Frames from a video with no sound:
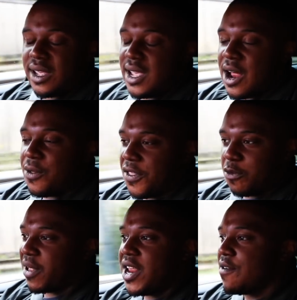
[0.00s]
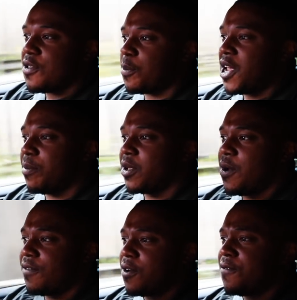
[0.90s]
You know, there's plenty of other people who
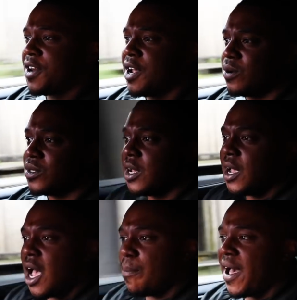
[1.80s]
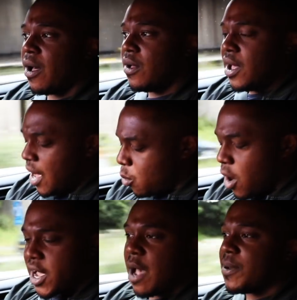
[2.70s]
have done videos about
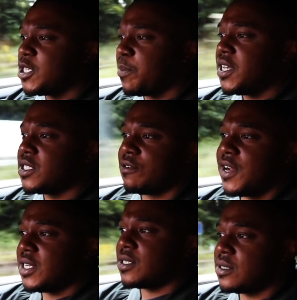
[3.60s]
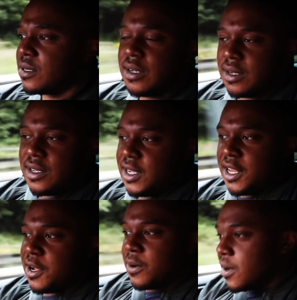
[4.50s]
what cabin space there is,
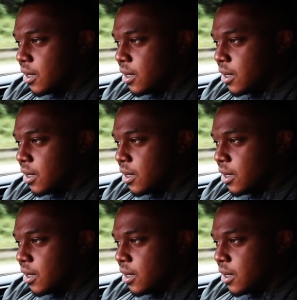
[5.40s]
you know,